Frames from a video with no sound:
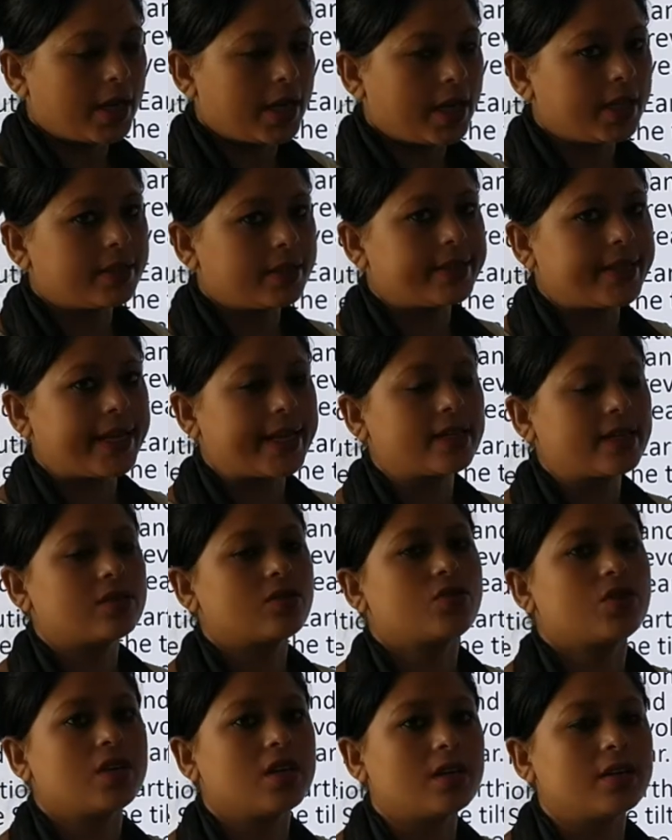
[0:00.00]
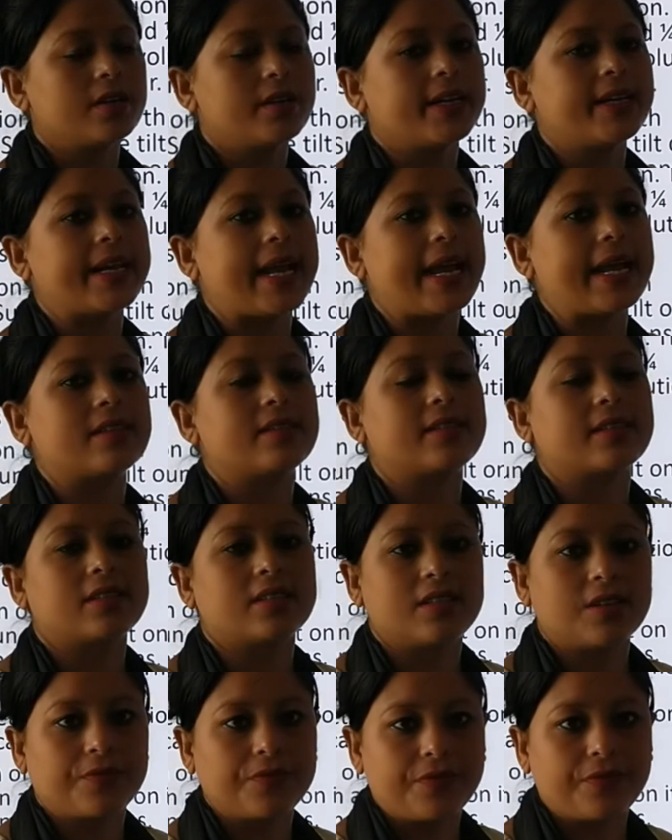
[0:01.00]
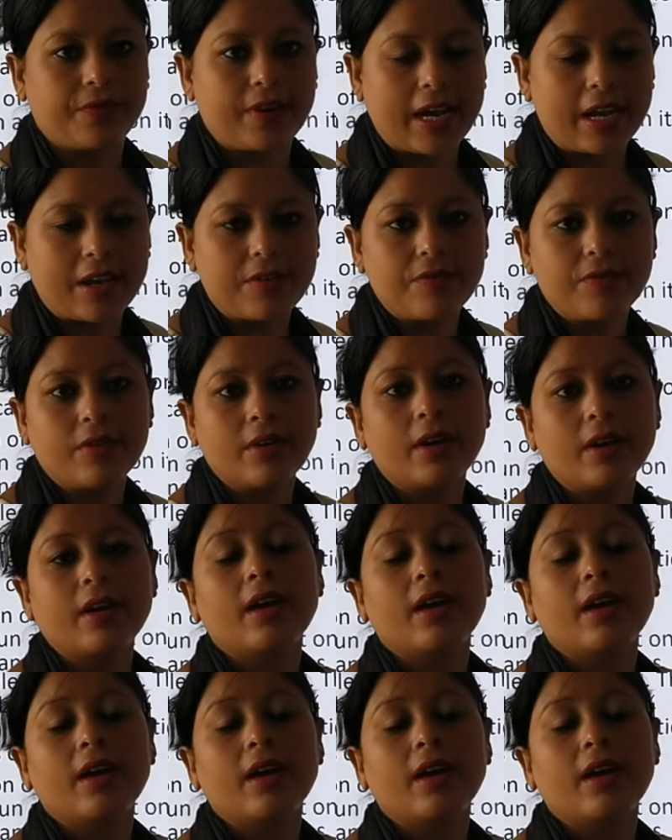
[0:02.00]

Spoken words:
it takes 365